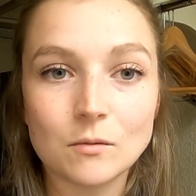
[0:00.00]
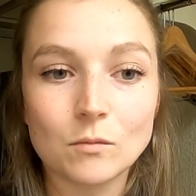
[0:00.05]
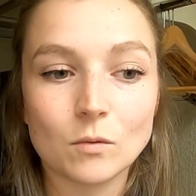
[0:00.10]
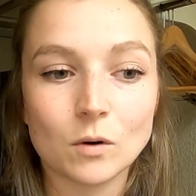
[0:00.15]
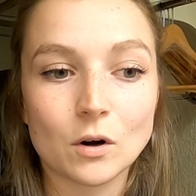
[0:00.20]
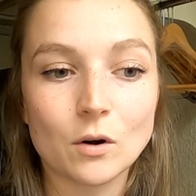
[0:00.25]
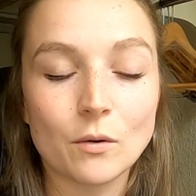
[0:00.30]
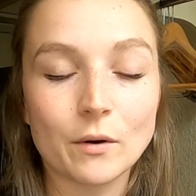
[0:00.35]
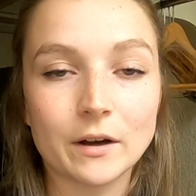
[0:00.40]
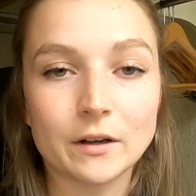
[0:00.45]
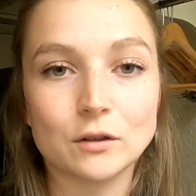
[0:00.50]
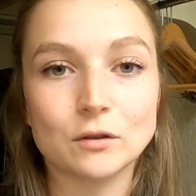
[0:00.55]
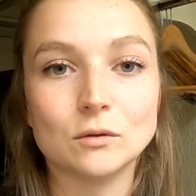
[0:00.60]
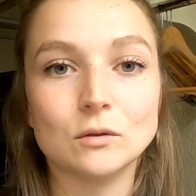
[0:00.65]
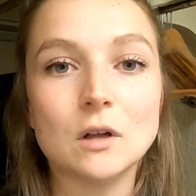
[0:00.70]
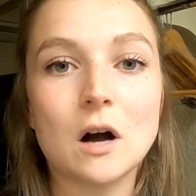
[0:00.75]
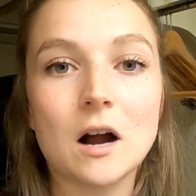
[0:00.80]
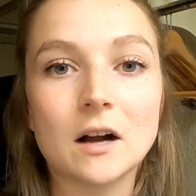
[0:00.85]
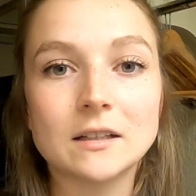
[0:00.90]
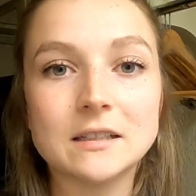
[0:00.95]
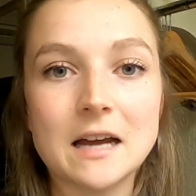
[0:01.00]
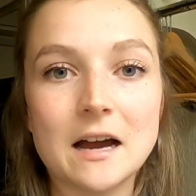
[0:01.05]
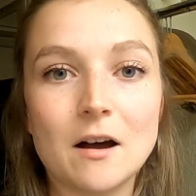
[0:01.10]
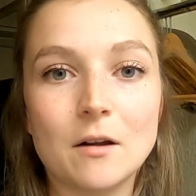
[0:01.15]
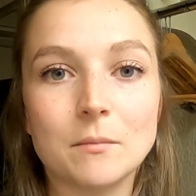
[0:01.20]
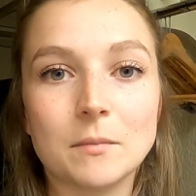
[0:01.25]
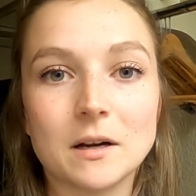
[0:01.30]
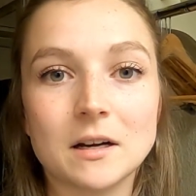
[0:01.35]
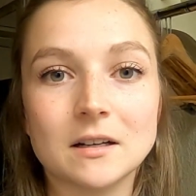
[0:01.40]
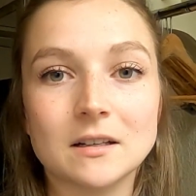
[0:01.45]
We're going under
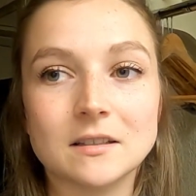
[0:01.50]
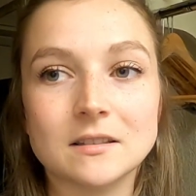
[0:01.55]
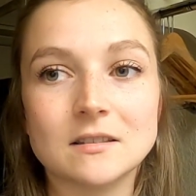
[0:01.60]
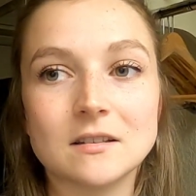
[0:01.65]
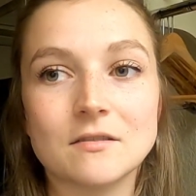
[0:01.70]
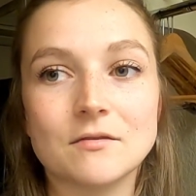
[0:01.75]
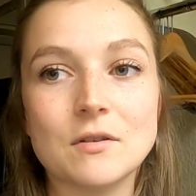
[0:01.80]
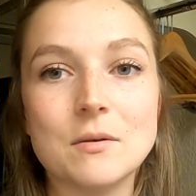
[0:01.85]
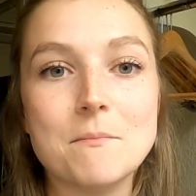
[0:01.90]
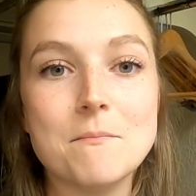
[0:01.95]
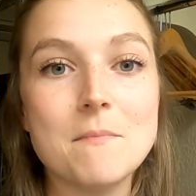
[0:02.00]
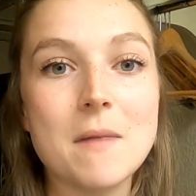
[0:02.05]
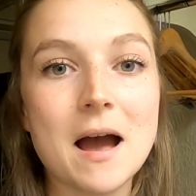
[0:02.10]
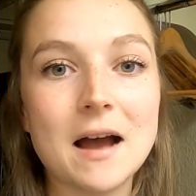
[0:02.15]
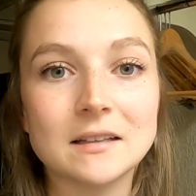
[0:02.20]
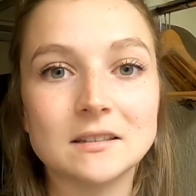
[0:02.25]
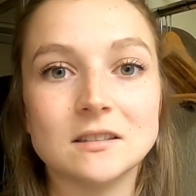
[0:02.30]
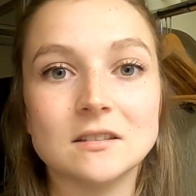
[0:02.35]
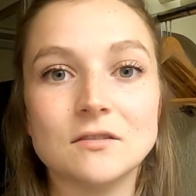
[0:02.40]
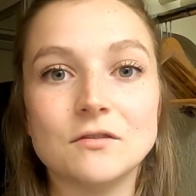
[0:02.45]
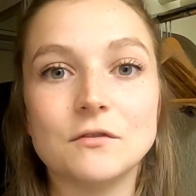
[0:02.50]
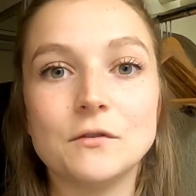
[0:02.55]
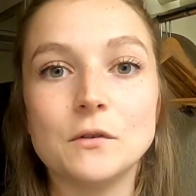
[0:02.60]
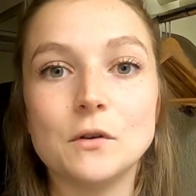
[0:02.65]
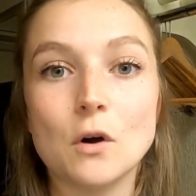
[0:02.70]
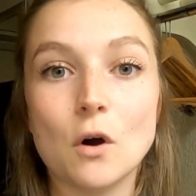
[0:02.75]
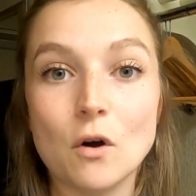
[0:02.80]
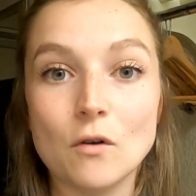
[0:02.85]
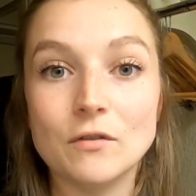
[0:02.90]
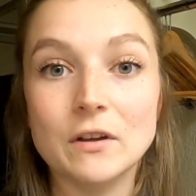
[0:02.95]
lockdown because of a massive
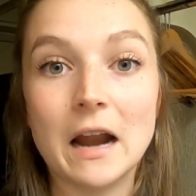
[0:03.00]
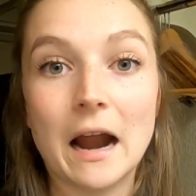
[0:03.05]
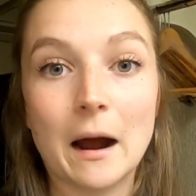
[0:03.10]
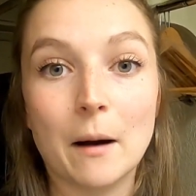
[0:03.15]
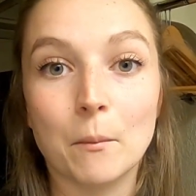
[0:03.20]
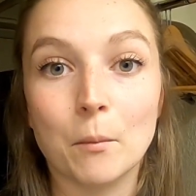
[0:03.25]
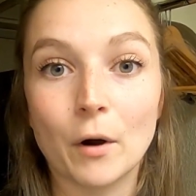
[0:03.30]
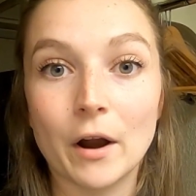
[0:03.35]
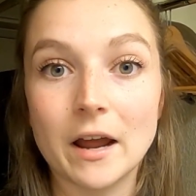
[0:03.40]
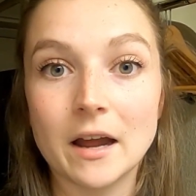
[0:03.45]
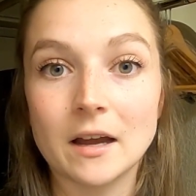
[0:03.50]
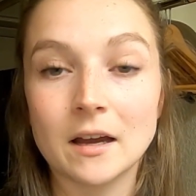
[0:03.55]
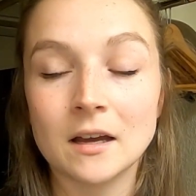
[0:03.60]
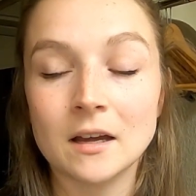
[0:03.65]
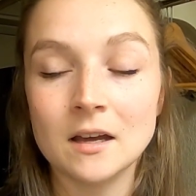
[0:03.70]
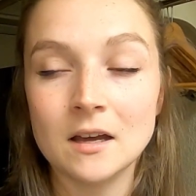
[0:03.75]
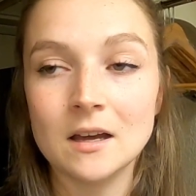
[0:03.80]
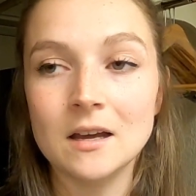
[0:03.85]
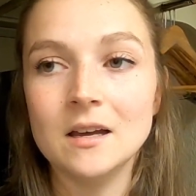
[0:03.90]
COVID outbreak."